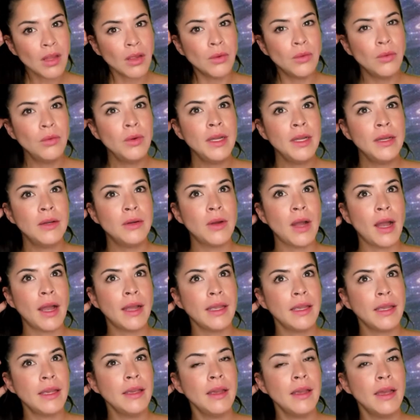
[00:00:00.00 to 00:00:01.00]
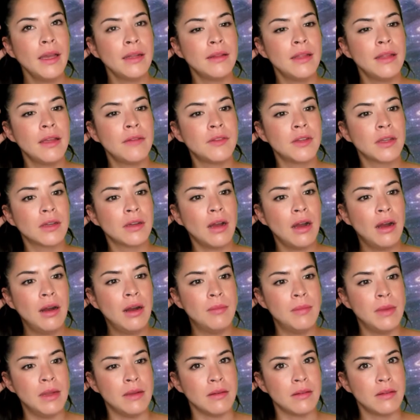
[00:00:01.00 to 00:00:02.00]
Well, he had left a
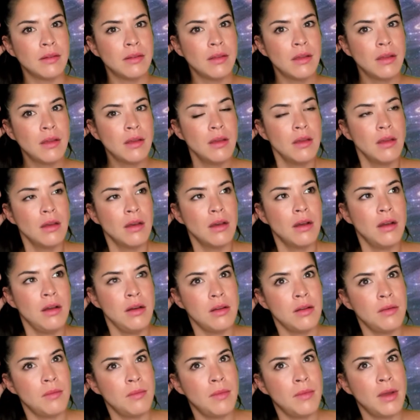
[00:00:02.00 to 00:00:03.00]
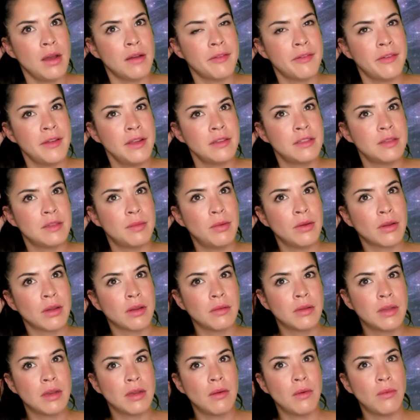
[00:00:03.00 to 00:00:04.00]
comment on my
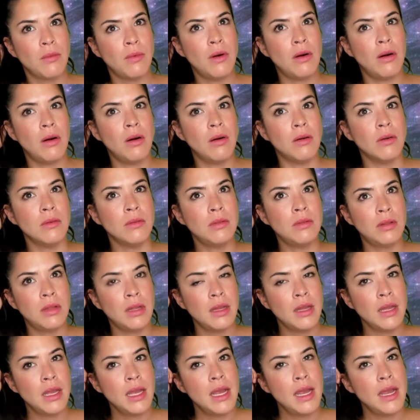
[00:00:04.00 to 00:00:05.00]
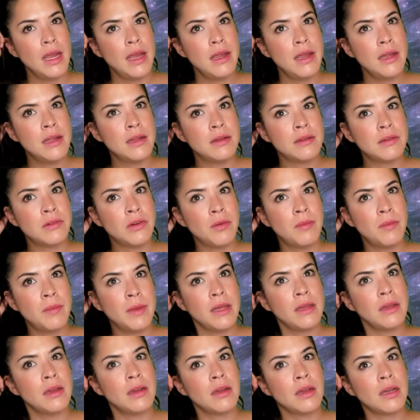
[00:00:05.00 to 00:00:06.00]
Facebook wall and told
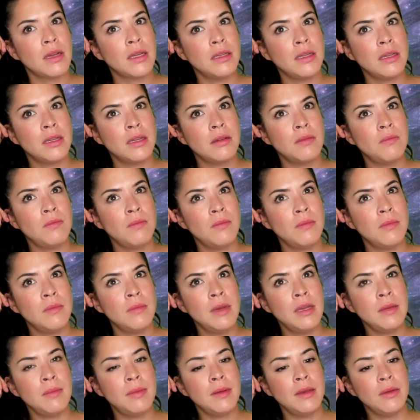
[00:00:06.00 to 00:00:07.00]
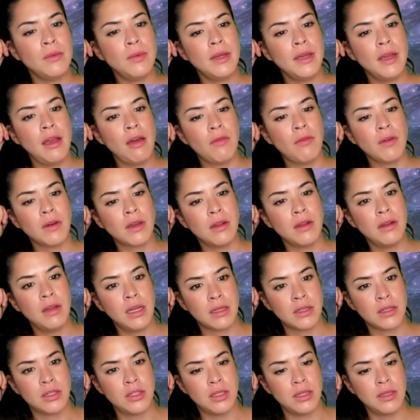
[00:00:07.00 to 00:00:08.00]
me maybe we have a
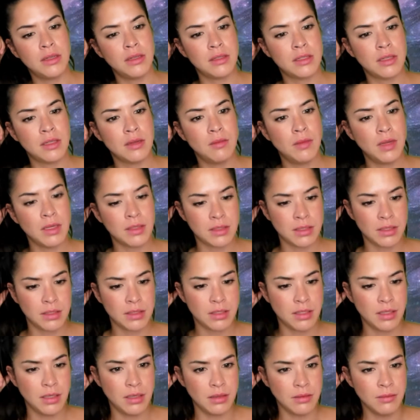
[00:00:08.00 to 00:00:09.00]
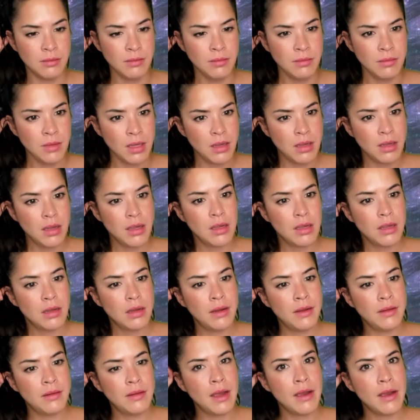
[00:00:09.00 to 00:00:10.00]
connection to message him.
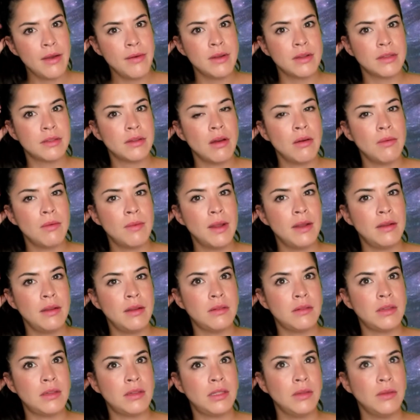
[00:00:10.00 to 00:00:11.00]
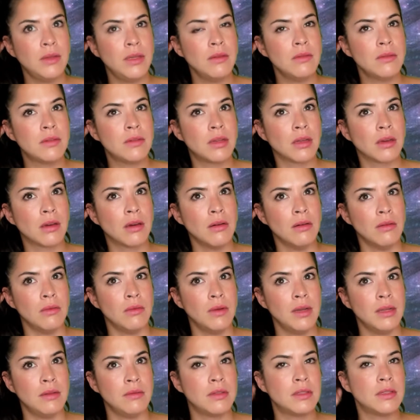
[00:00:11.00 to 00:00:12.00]
And that was already 2 years ago.
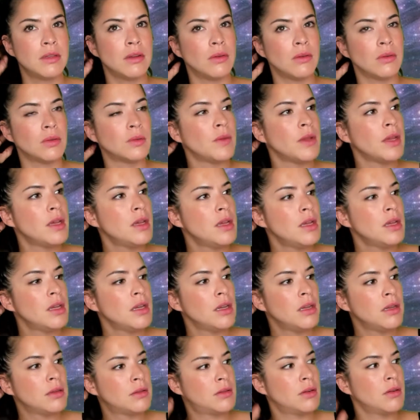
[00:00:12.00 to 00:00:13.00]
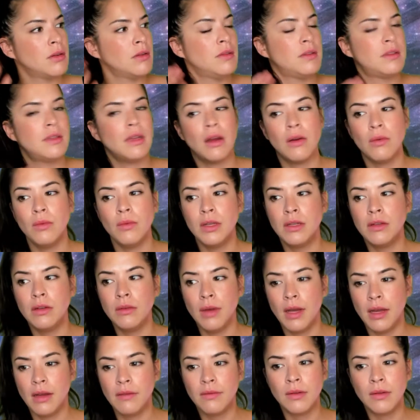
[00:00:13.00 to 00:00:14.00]
And so it turns out we do
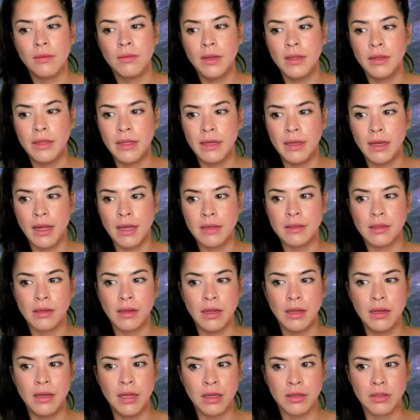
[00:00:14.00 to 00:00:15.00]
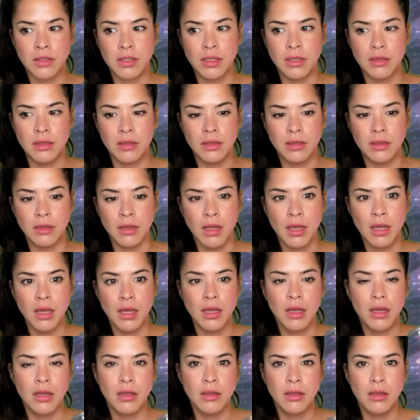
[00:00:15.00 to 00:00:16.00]
have a really nice connection, and
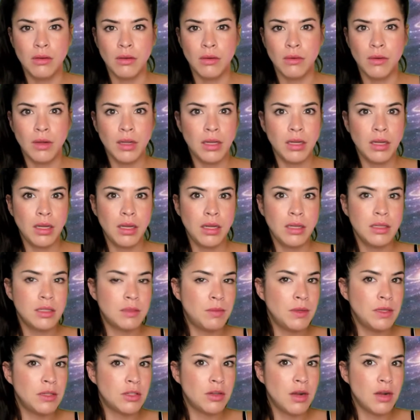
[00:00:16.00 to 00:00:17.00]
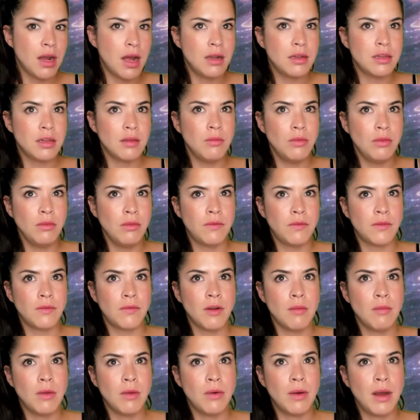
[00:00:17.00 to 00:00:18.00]
you know, he's been trying to move
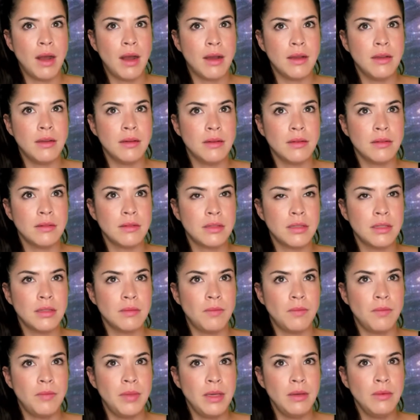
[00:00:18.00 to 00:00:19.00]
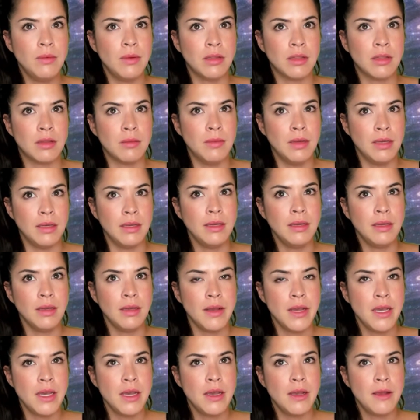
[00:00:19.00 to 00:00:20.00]
from Ohio to be with me,
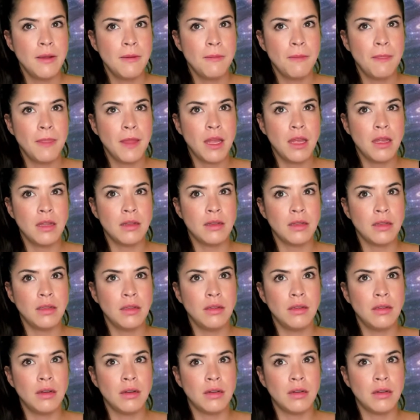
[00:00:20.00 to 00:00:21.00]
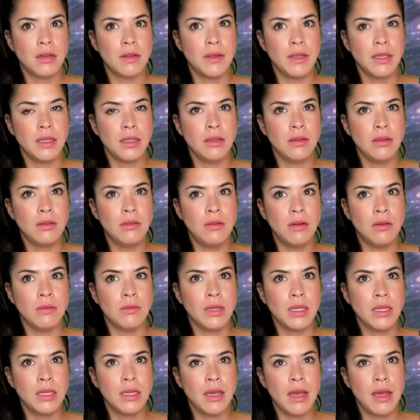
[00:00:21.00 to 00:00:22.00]
and he
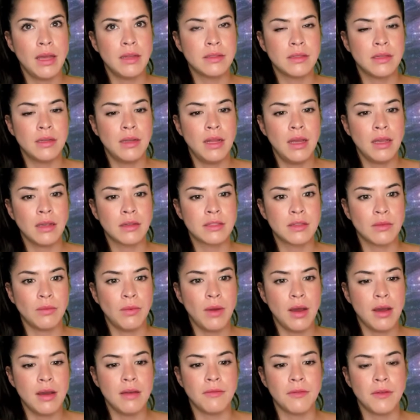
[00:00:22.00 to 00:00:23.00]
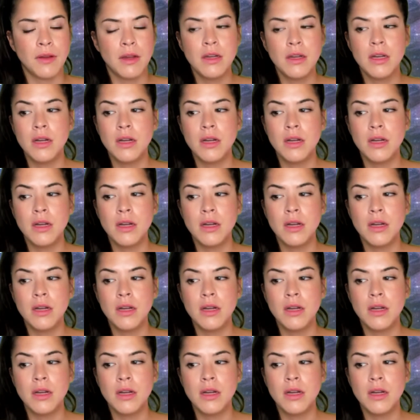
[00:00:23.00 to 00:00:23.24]
has an ex-wife,